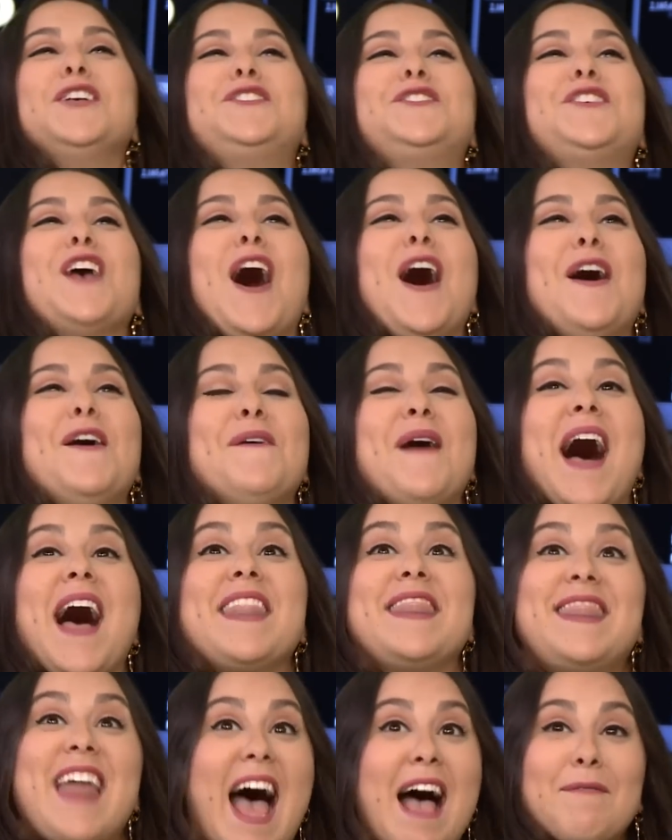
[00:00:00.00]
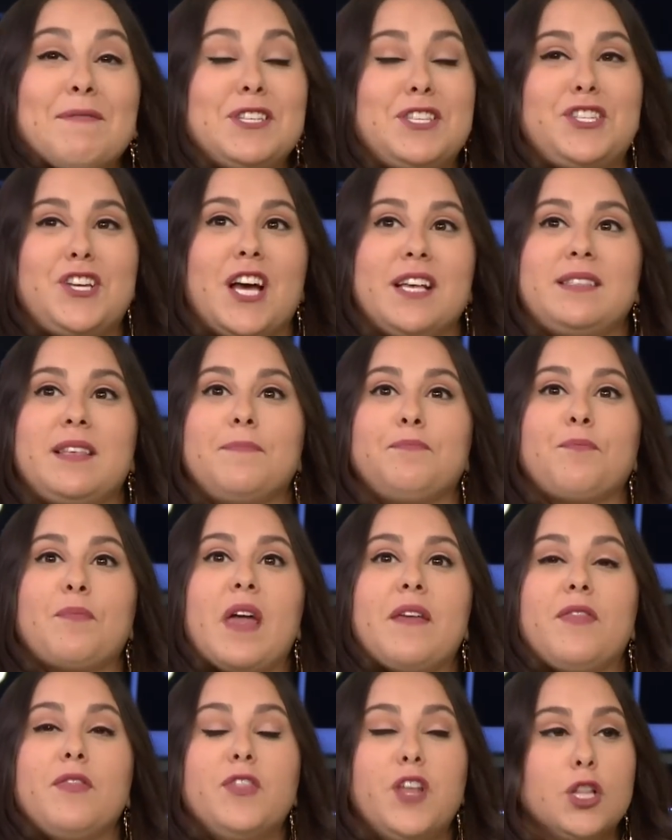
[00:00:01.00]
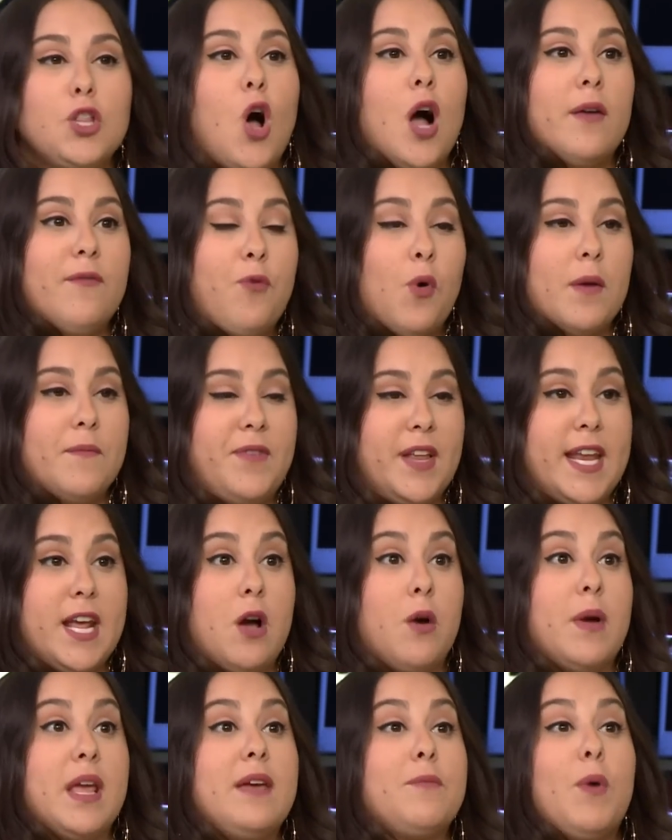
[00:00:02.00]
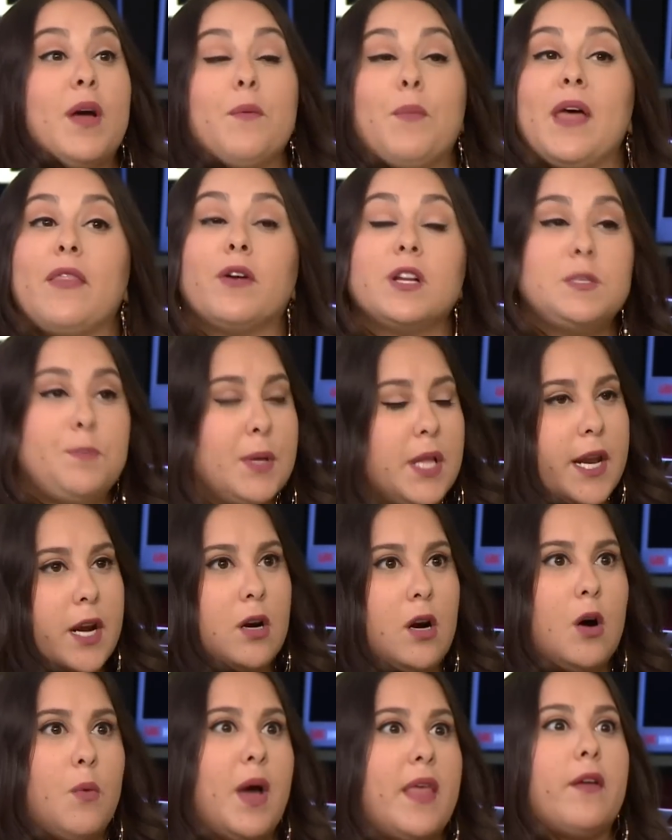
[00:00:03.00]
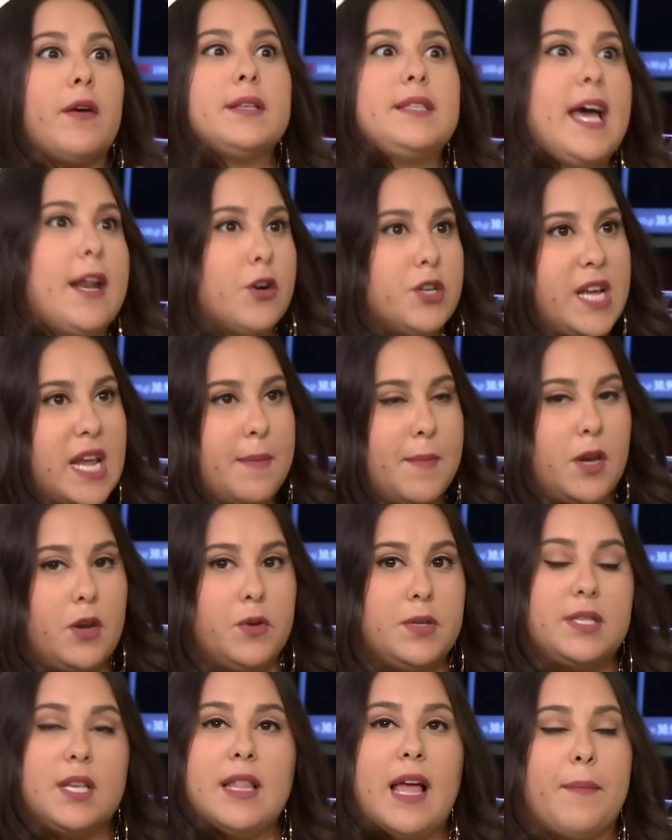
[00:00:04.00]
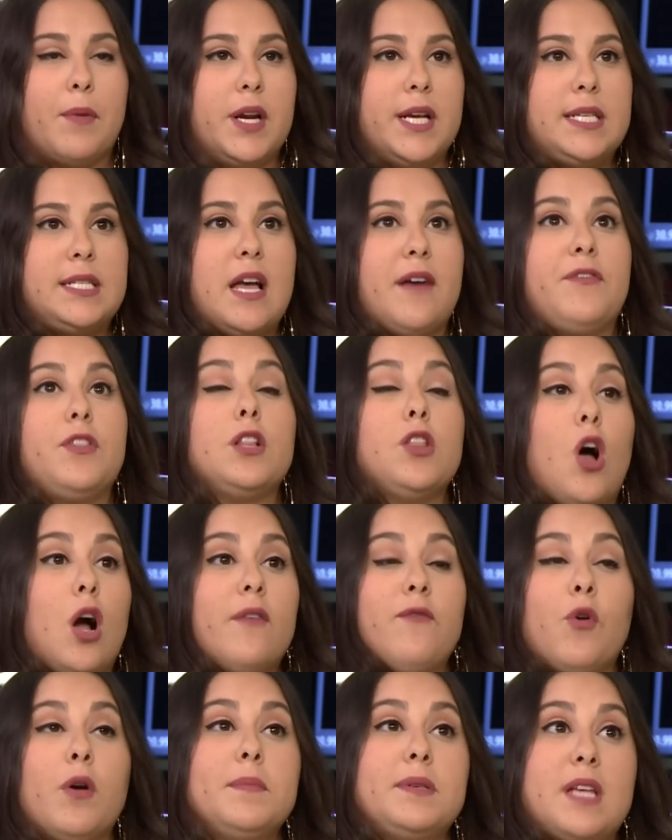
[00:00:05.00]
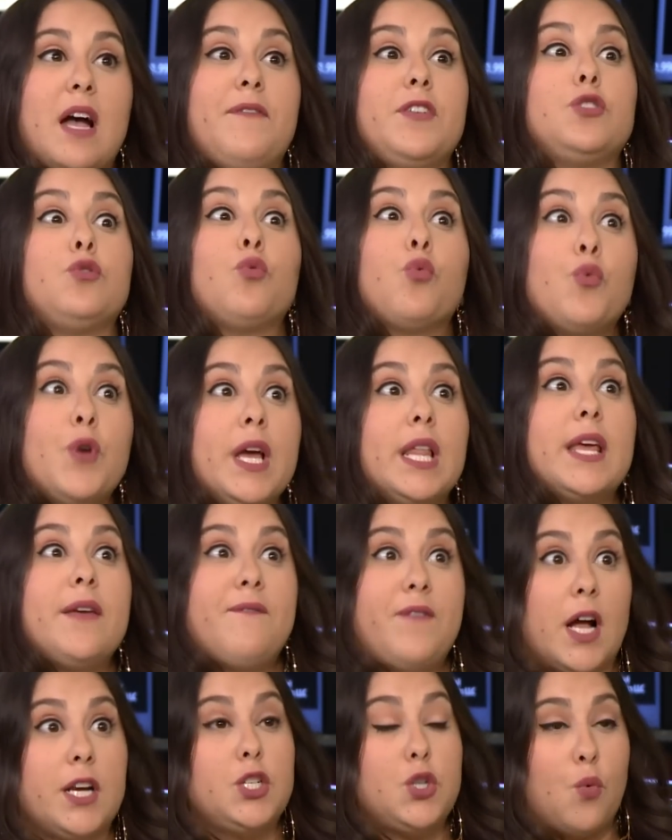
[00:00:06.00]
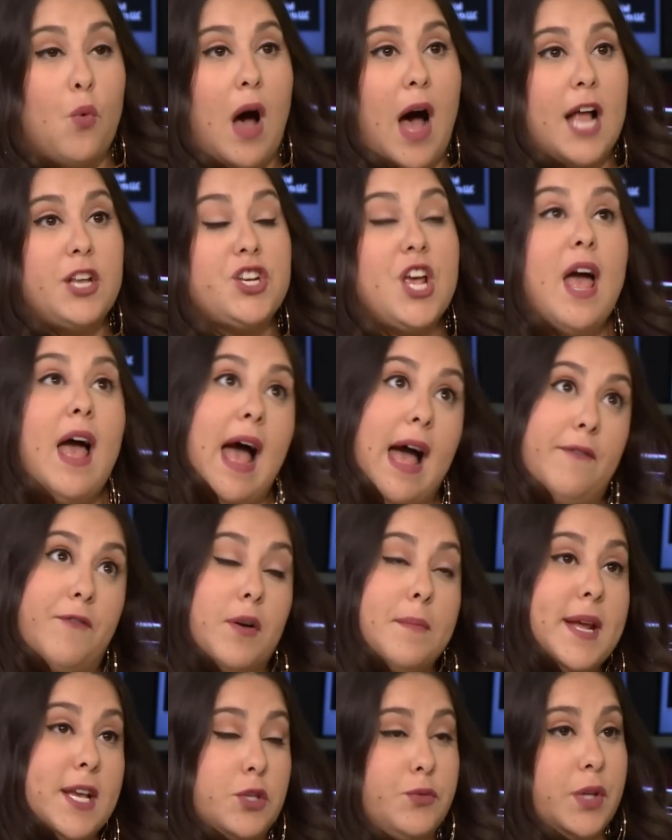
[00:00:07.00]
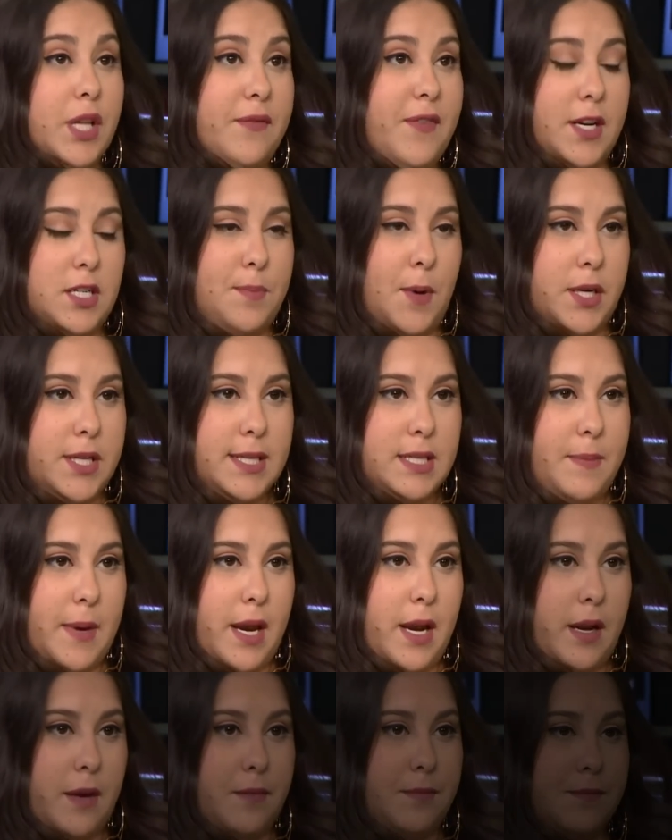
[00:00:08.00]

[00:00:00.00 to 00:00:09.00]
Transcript: so that was just the long-form video, whether it's political, whether it's entertainment, news, celebrity stuff, the long-form stuff is really fun to watch. And for me, it's really fun to participate in.